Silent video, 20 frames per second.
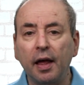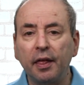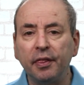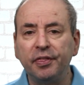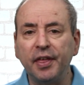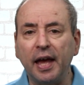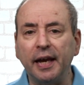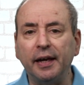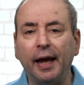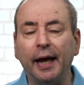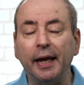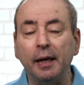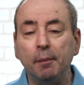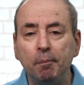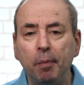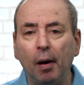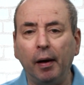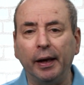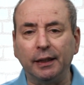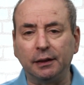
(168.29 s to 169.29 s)
then a
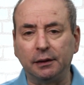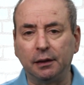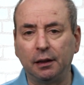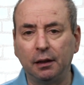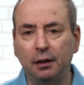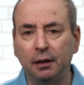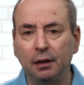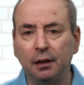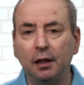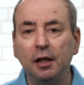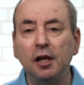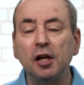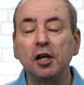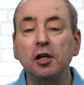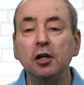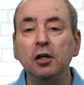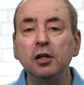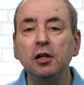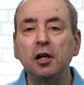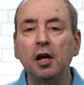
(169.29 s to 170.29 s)
byte
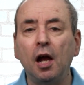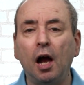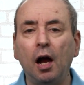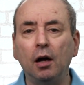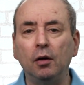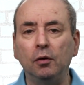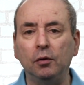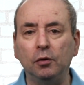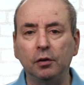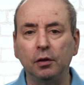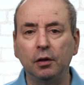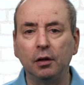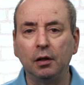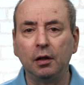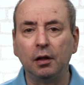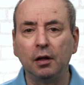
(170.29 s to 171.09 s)
can code